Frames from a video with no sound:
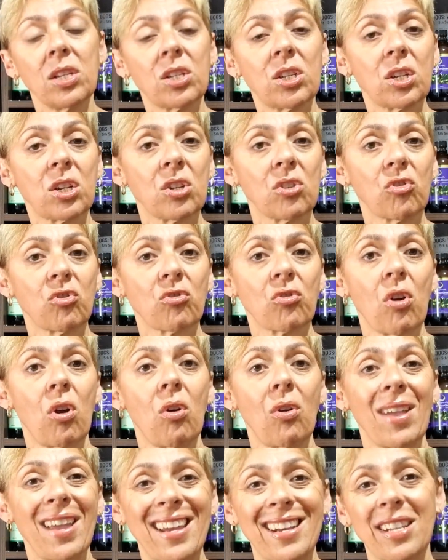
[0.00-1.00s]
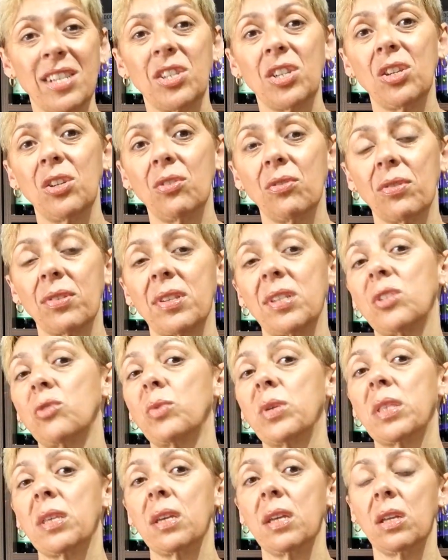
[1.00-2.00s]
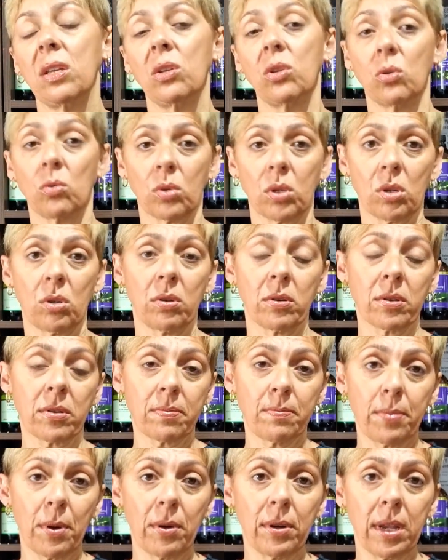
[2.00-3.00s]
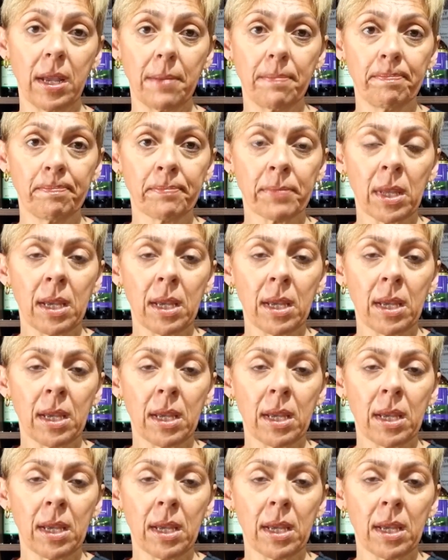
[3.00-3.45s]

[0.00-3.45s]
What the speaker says: to control energy usage within your dog's body.